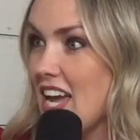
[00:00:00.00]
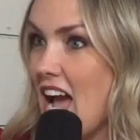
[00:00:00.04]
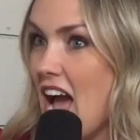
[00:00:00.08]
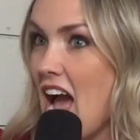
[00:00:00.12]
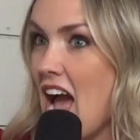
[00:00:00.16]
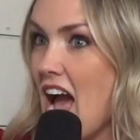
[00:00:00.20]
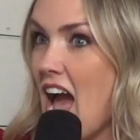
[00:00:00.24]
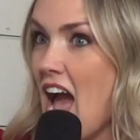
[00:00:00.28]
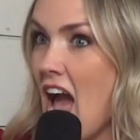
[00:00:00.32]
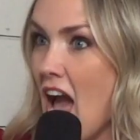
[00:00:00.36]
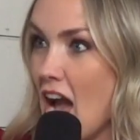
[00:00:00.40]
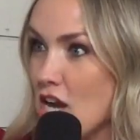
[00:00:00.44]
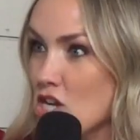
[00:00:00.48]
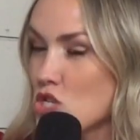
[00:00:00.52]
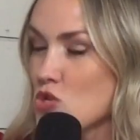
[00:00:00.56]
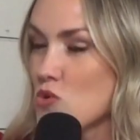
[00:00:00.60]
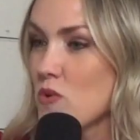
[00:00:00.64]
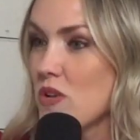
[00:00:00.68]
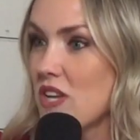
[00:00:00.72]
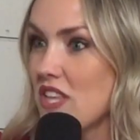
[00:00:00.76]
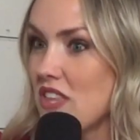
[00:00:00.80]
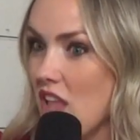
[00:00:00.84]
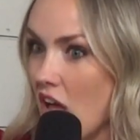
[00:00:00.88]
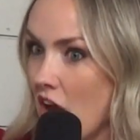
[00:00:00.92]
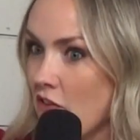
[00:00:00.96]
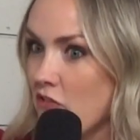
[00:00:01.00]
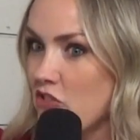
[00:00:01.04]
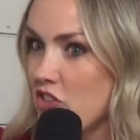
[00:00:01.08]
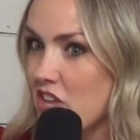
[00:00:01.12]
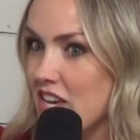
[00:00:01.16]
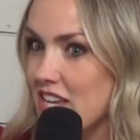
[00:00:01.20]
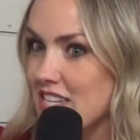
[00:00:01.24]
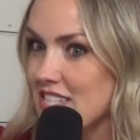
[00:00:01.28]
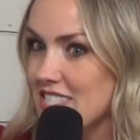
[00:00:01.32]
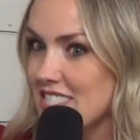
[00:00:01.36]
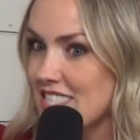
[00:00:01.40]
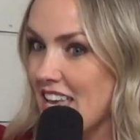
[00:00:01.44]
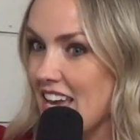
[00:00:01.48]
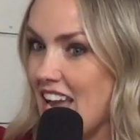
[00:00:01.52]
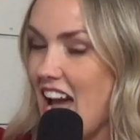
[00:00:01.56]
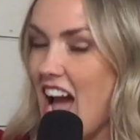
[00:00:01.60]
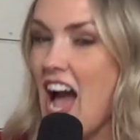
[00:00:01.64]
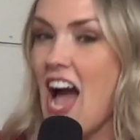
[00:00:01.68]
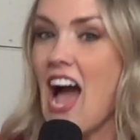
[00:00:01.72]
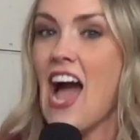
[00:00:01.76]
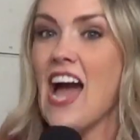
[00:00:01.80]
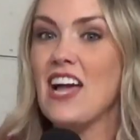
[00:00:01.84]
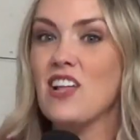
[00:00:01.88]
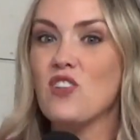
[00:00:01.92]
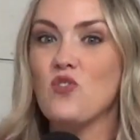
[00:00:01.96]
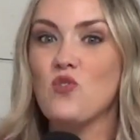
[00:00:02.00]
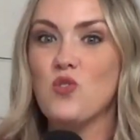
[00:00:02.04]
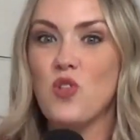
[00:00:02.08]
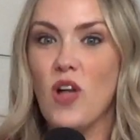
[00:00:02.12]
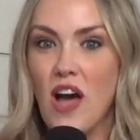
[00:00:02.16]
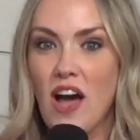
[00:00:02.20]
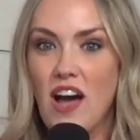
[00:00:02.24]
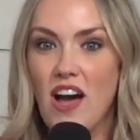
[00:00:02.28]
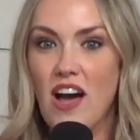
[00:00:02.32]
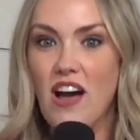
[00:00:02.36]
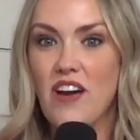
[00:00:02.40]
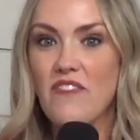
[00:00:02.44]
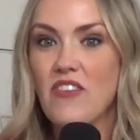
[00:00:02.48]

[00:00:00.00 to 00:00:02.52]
I actually love this. Like I love.